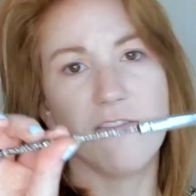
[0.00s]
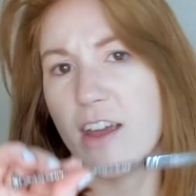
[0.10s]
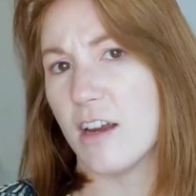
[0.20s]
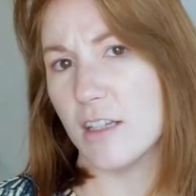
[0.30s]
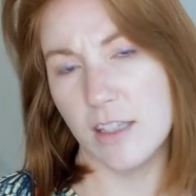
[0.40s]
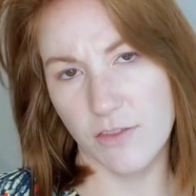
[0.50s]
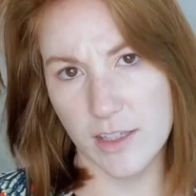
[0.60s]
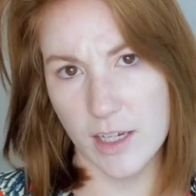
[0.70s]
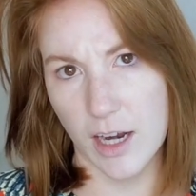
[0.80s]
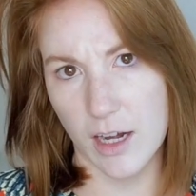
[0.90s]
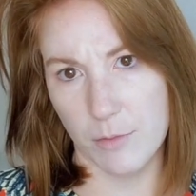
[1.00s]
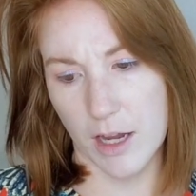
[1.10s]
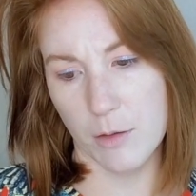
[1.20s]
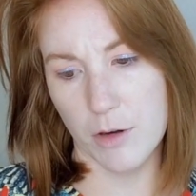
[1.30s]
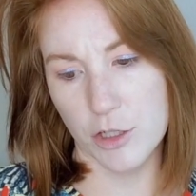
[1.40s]
very sophisticated
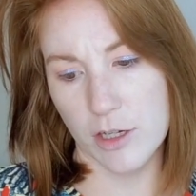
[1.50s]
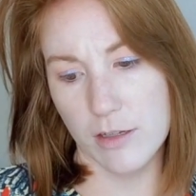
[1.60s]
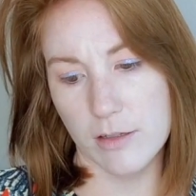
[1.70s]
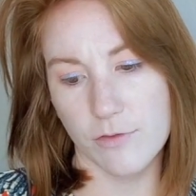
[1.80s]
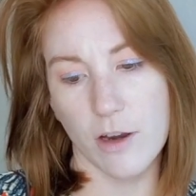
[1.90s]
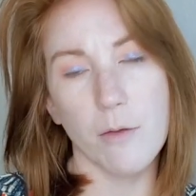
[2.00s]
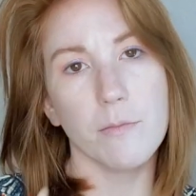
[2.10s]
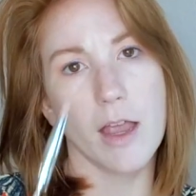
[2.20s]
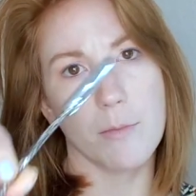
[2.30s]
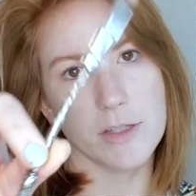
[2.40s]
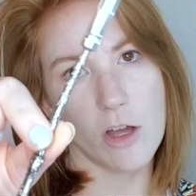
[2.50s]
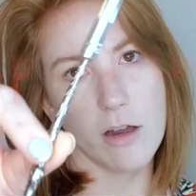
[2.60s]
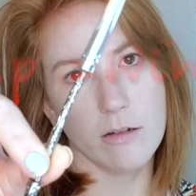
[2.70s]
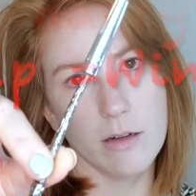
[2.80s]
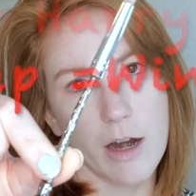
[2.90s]
makeup brushes from
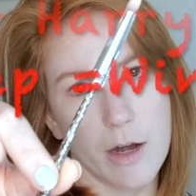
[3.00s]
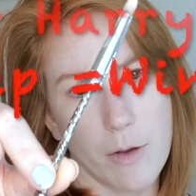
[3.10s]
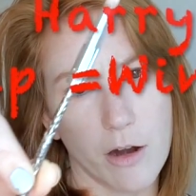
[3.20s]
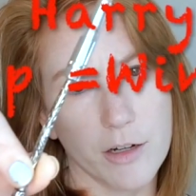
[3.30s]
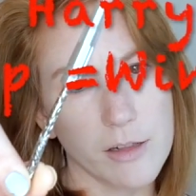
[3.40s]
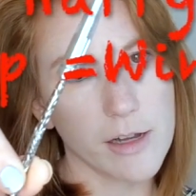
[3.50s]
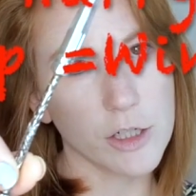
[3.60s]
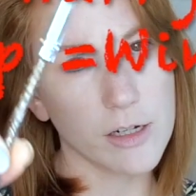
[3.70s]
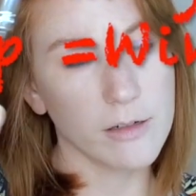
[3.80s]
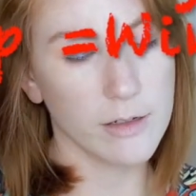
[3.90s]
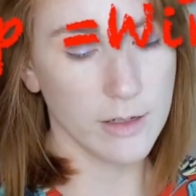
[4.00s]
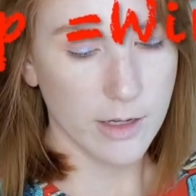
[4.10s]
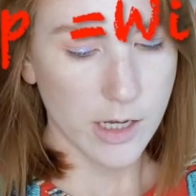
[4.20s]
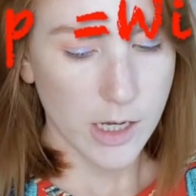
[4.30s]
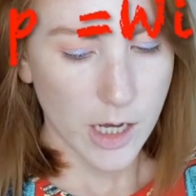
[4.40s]
Amazon Harry Potter collection.
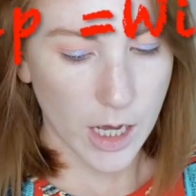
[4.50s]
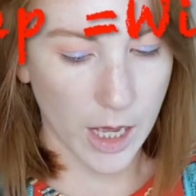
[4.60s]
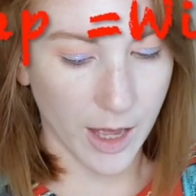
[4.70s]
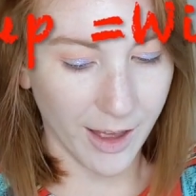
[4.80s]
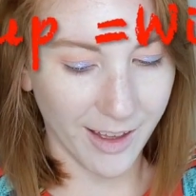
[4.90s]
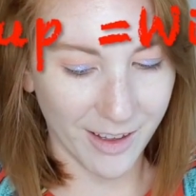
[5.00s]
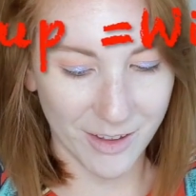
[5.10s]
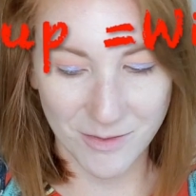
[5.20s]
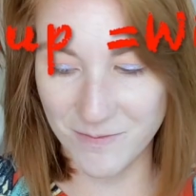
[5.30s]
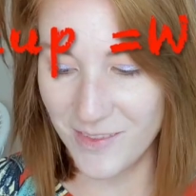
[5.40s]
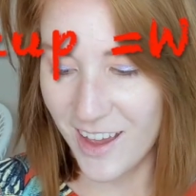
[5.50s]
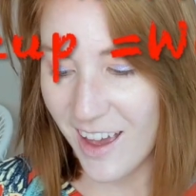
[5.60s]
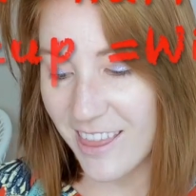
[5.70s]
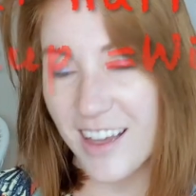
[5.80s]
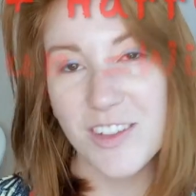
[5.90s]
I
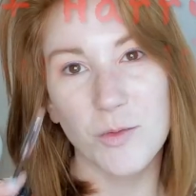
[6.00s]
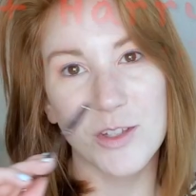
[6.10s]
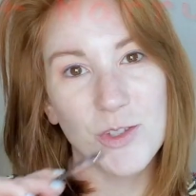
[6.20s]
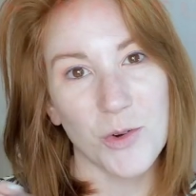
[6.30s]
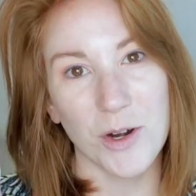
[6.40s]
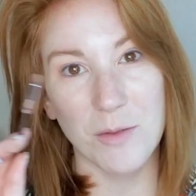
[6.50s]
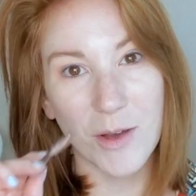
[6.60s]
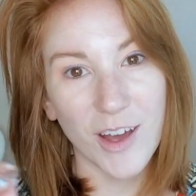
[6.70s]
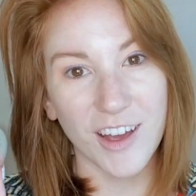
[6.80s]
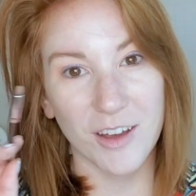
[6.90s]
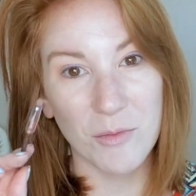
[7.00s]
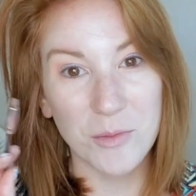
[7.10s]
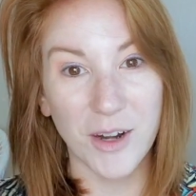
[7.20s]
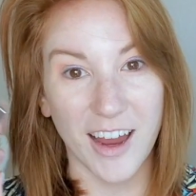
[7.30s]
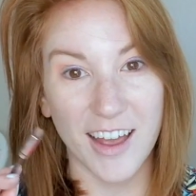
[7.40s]
think it's from the Storybook
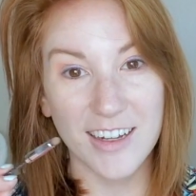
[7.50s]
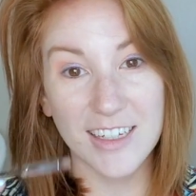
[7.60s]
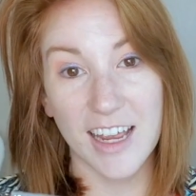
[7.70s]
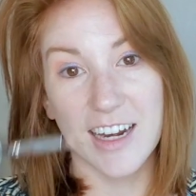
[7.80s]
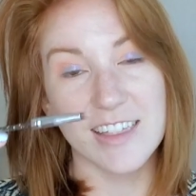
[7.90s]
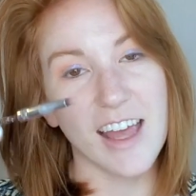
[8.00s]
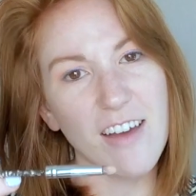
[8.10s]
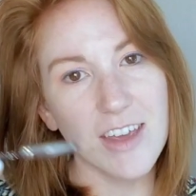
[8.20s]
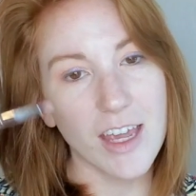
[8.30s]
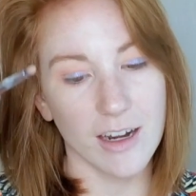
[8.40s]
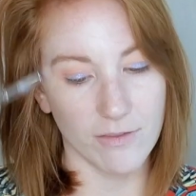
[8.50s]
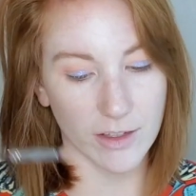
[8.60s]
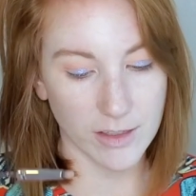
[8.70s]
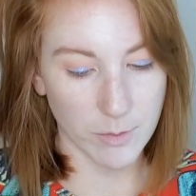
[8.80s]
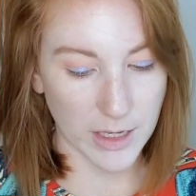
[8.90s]
brand, and it's heavy and it
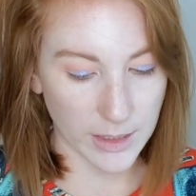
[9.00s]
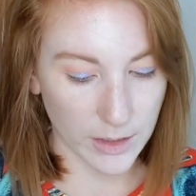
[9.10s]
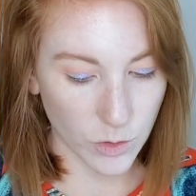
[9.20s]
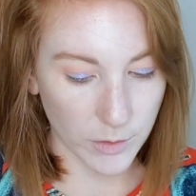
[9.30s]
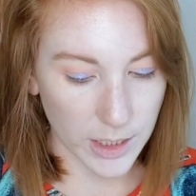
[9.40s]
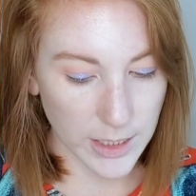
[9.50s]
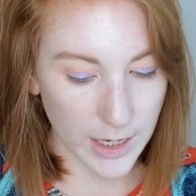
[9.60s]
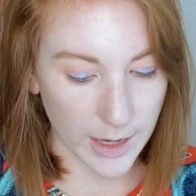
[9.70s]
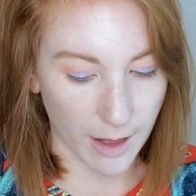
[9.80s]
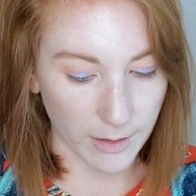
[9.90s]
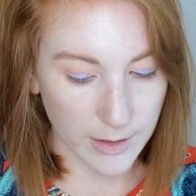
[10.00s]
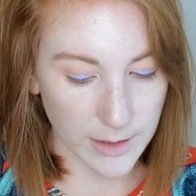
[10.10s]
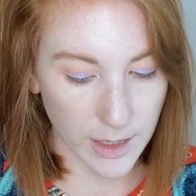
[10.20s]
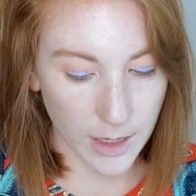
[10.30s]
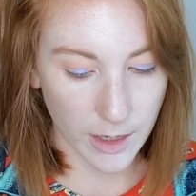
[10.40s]
feels amazing. So I'm gonna take
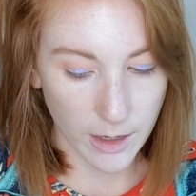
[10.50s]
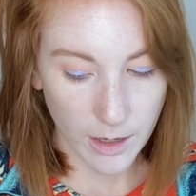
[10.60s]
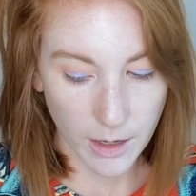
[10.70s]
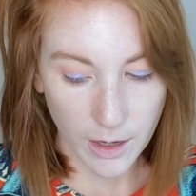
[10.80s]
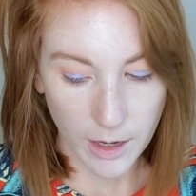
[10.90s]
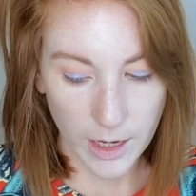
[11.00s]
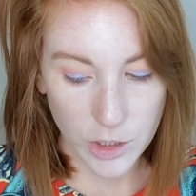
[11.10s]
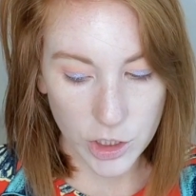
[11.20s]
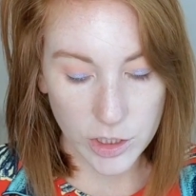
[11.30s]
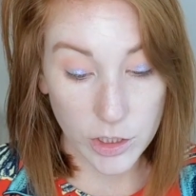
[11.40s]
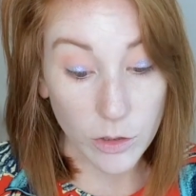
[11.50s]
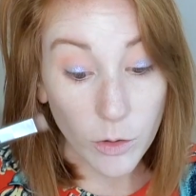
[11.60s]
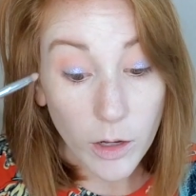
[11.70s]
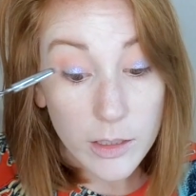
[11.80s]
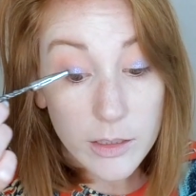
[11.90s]
Galaxy and just do
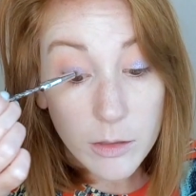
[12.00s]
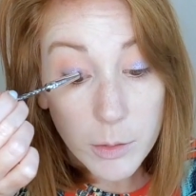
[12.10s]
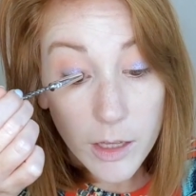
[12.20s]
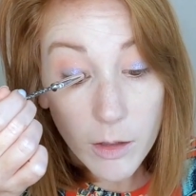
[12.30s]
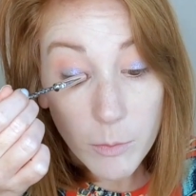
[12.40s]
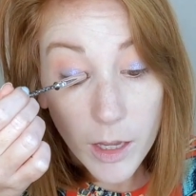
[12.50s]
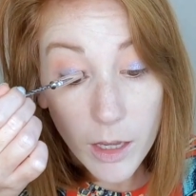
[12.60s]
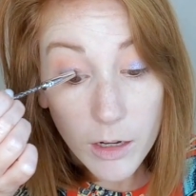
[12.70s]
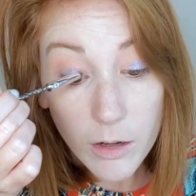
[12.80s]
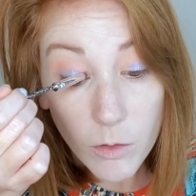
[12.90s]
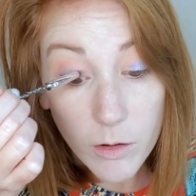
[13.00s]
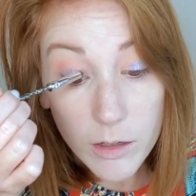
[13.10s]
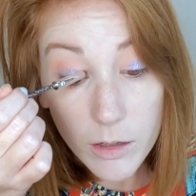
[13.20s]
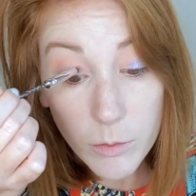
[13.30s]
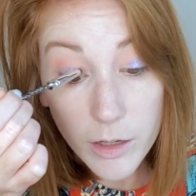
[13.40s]
a little bit of my inner
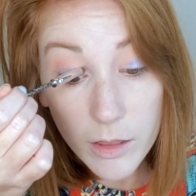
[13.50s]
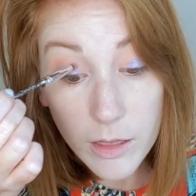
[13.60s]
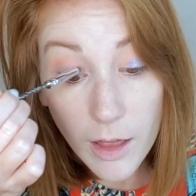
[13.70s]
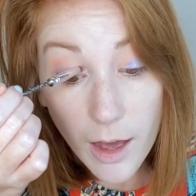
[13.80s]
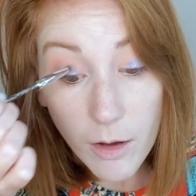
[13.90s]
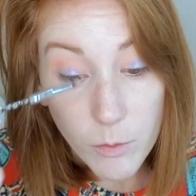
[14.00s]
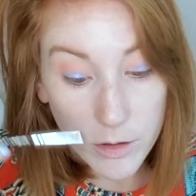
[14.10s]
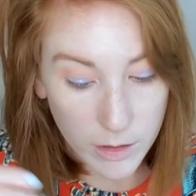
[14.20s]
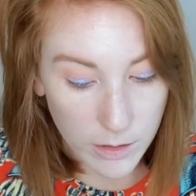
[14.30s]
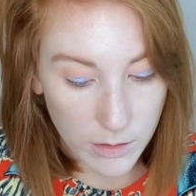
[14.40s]
corner with that one